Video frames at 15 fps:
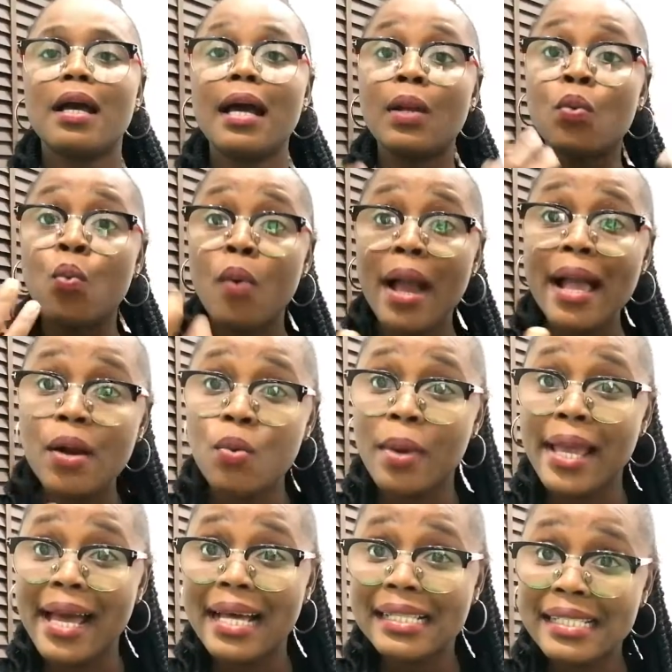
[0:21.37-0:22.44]
And while
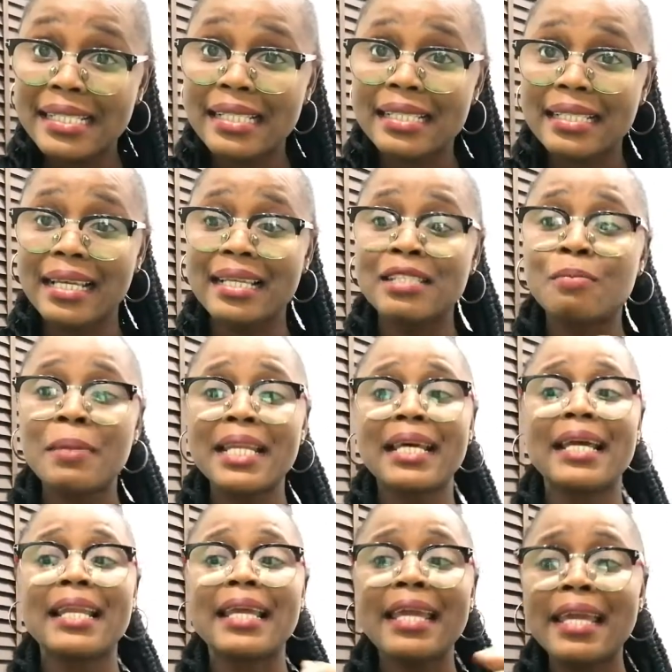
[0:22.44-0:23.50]
we're at it, there's been
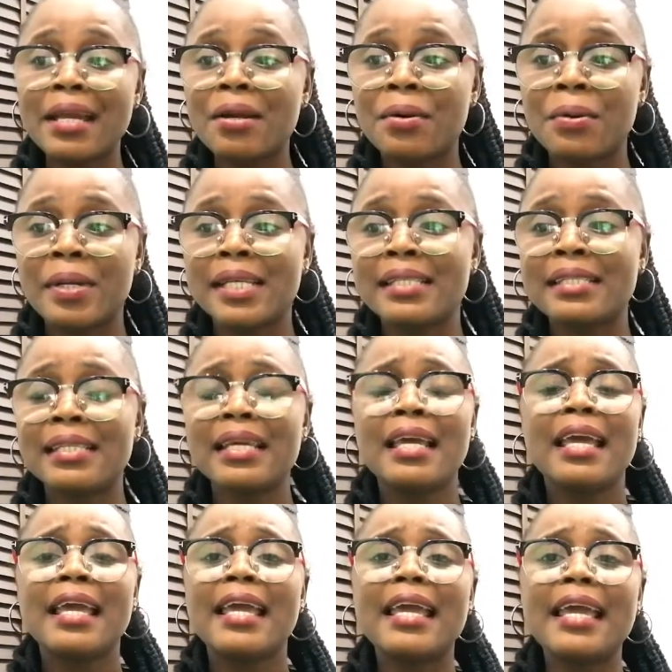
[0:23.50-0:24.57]
an increase
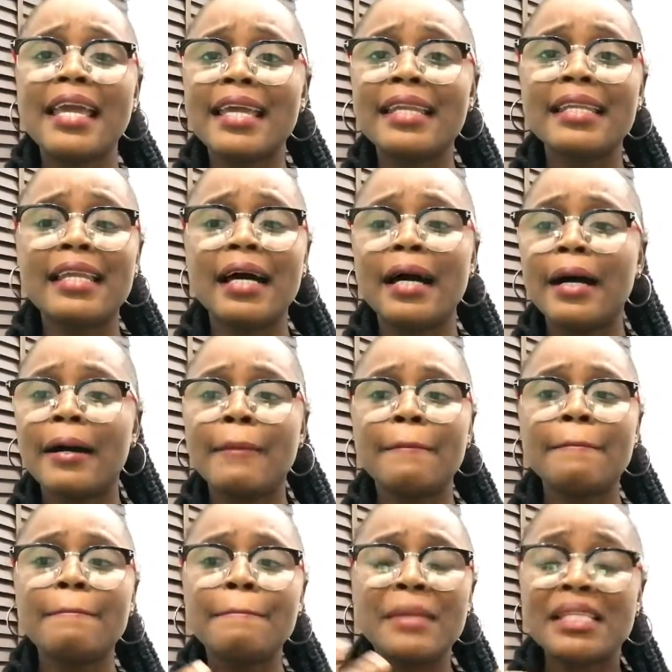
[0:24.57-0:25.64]
in
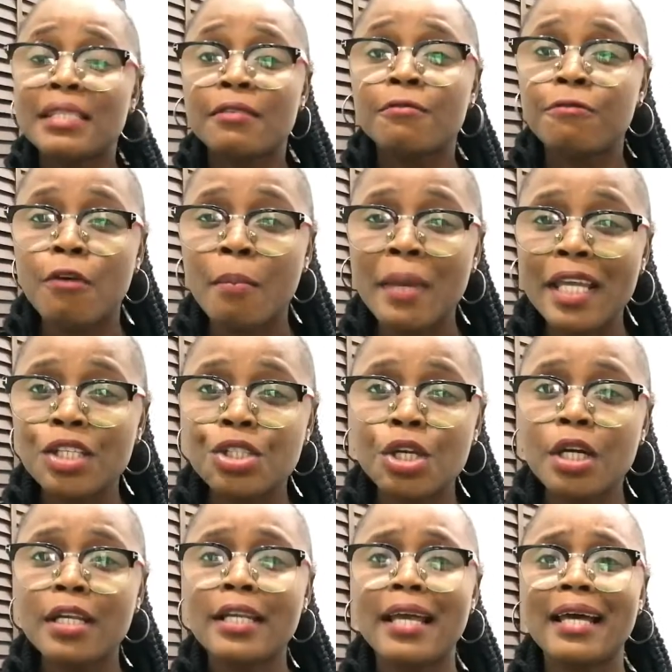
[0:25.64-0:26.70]

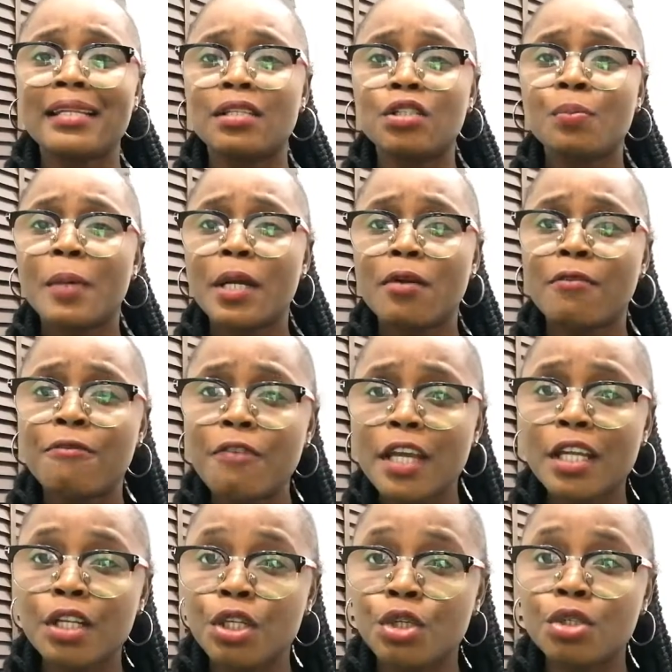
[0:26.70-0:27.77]
misinformation and the spread of
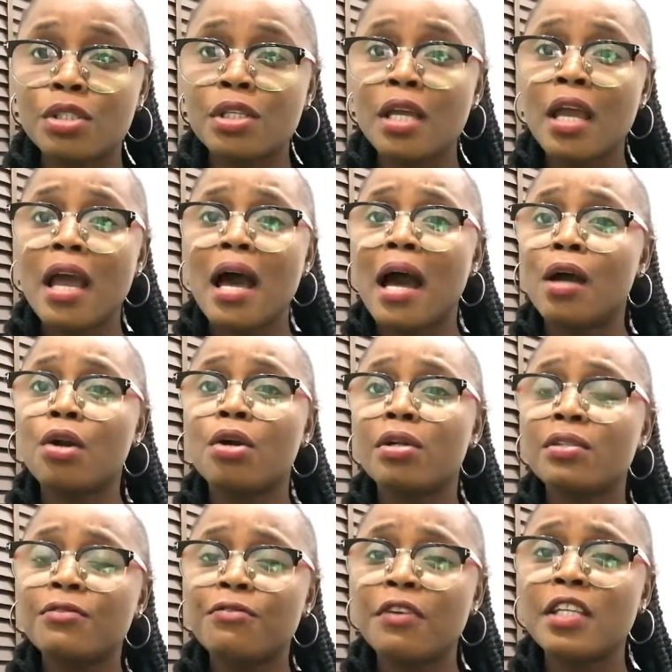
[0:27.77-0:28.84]
fake news
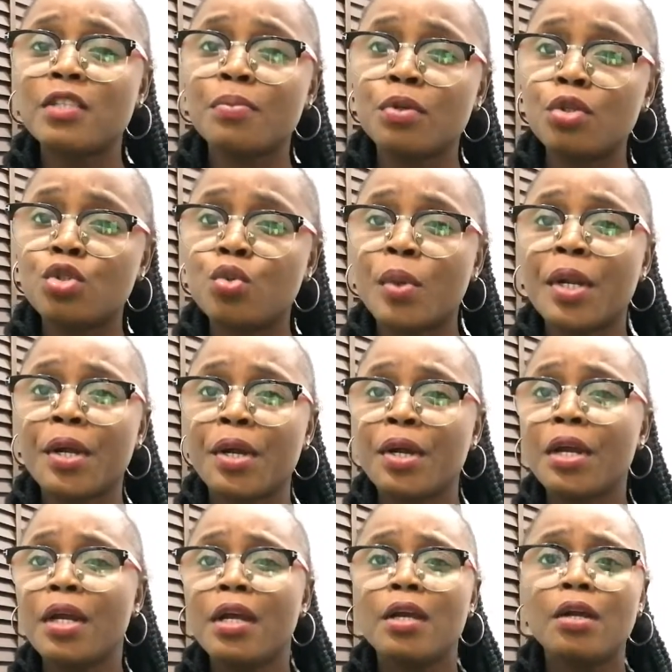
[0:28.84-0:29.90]
across Facebook,
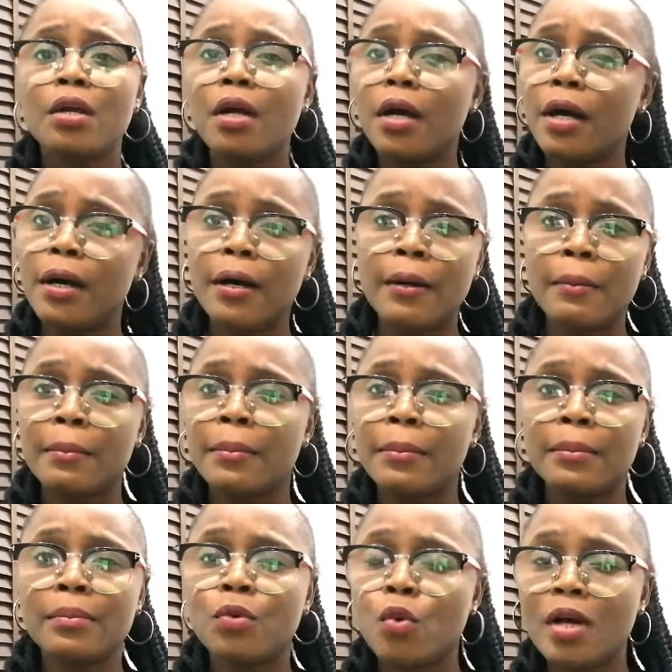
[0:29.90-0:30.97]
Twitter,
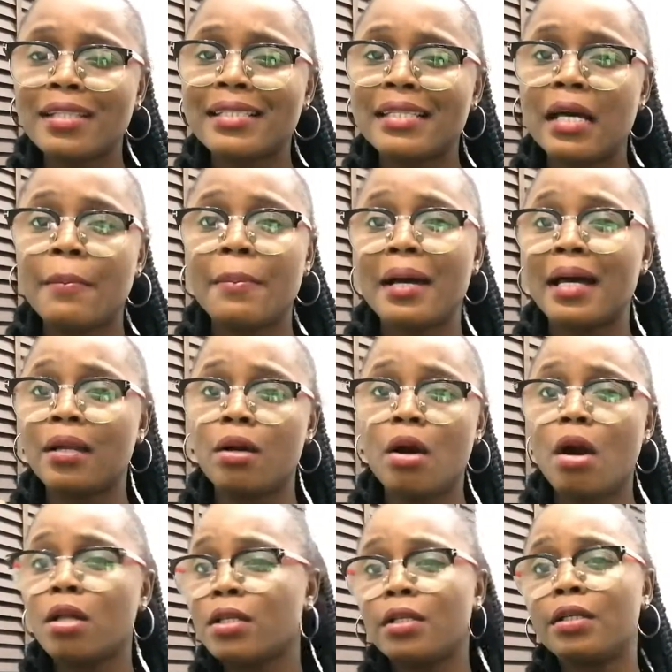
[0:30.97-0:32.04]
WhatsApp, and
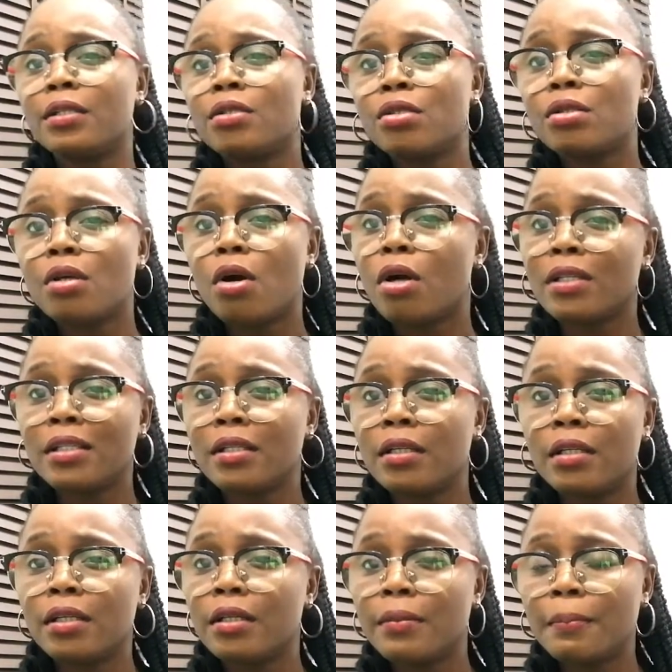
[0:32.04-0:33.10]

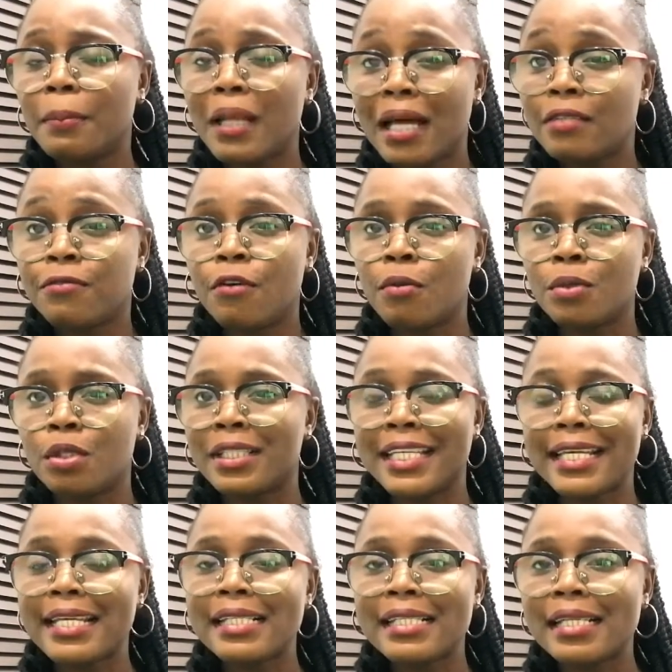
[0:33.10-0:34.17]
other platforms on
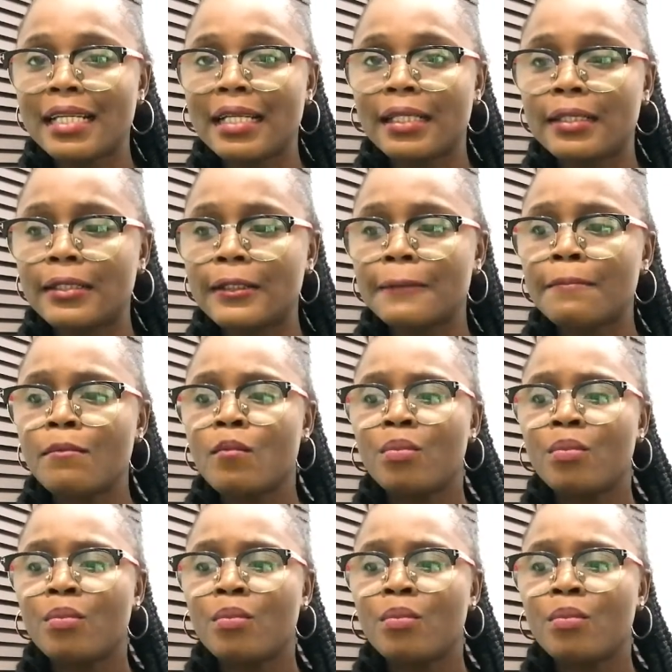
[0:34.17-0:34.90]
the internet,